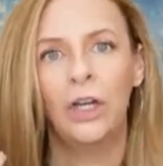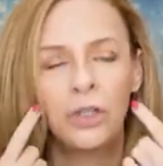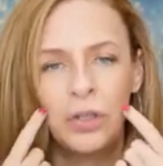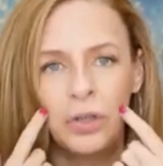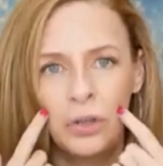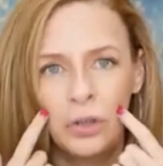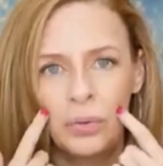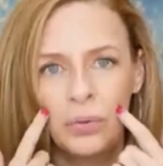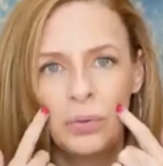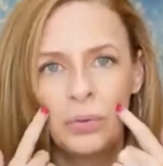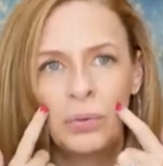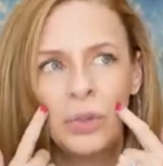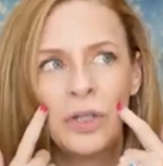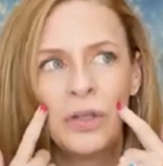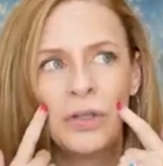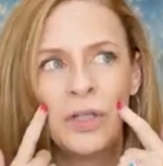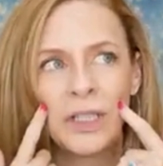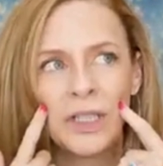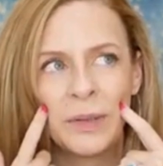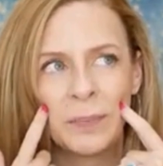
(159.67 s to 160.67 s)
to
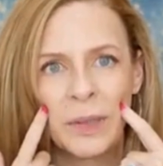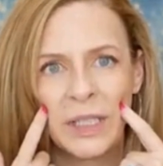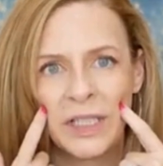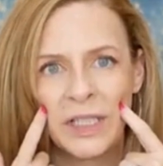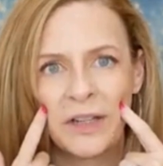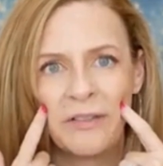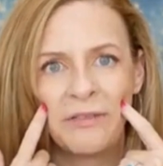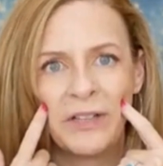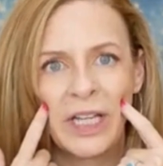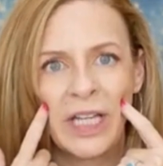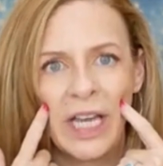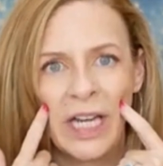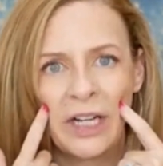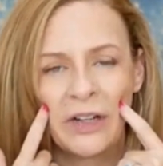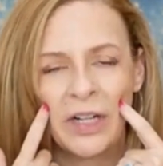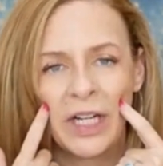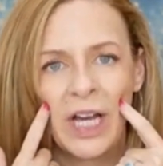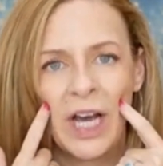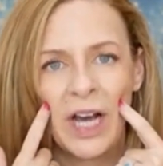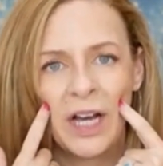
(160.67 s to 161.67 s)
the specific
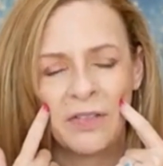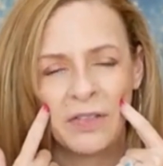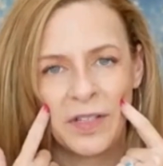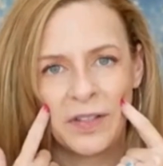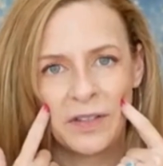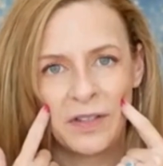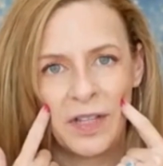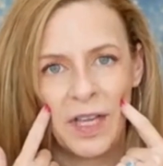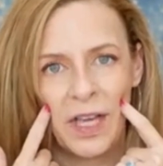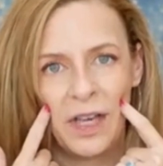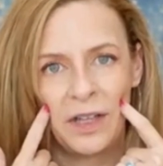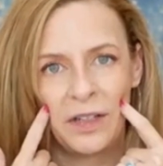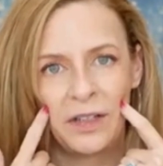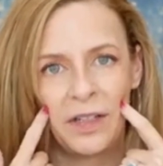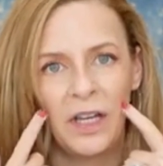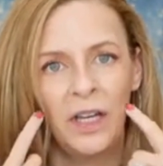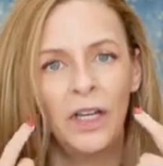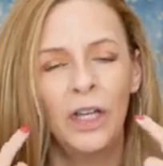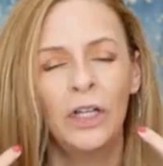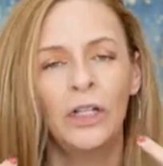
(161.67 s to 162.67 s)
area on the skin.